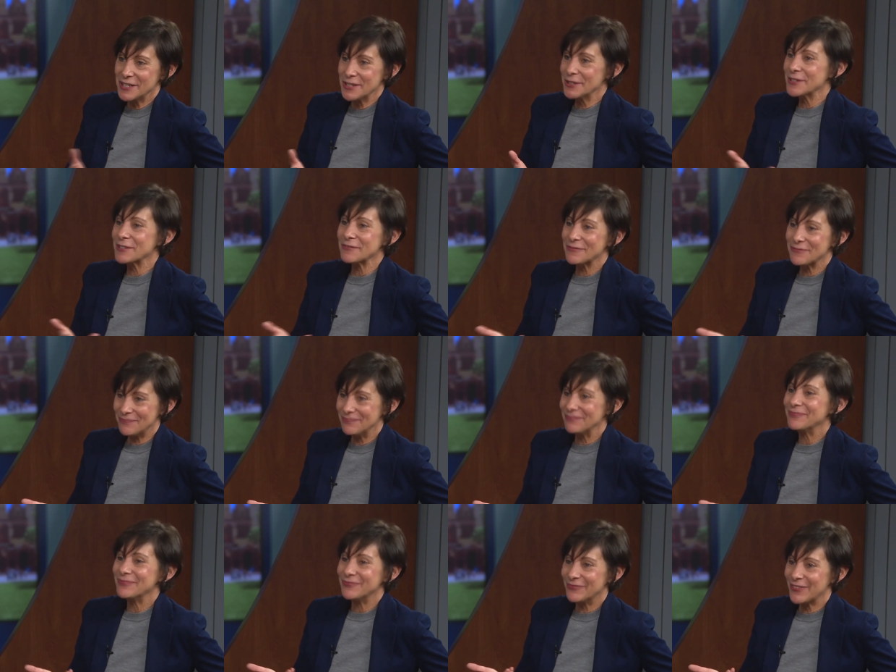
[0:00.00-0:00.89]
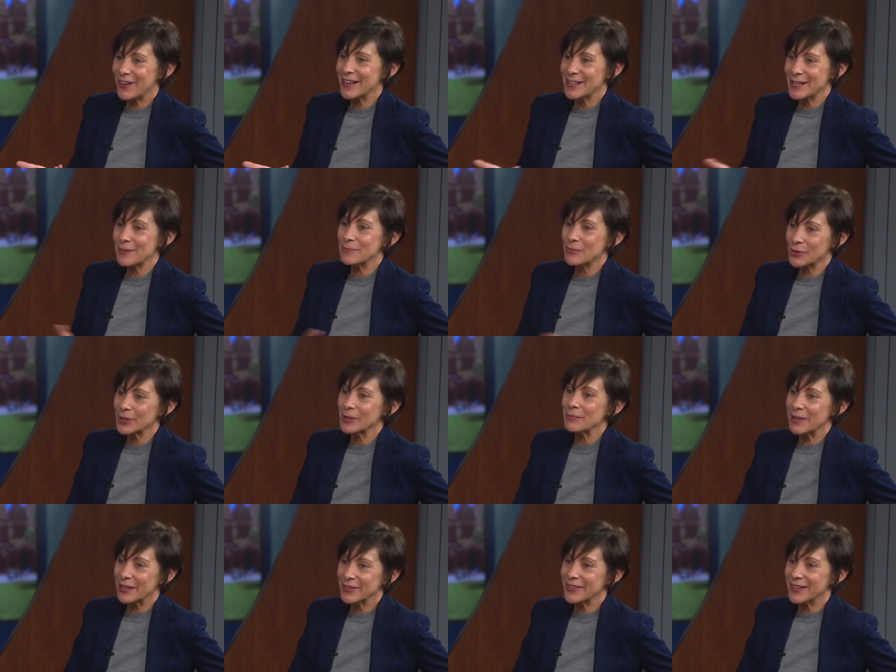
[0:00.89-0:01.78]
you can find out more
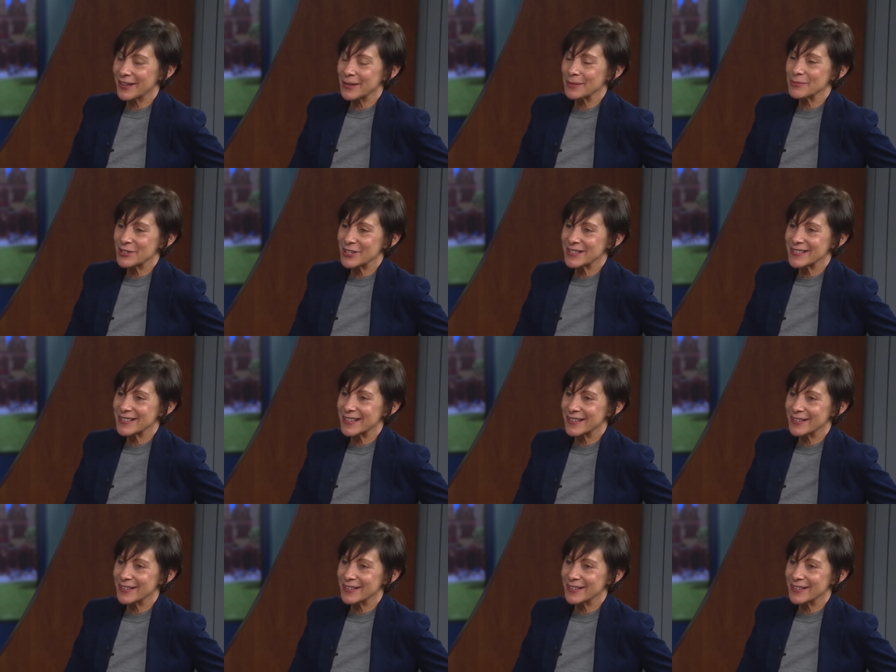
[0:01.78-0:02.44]
about the objects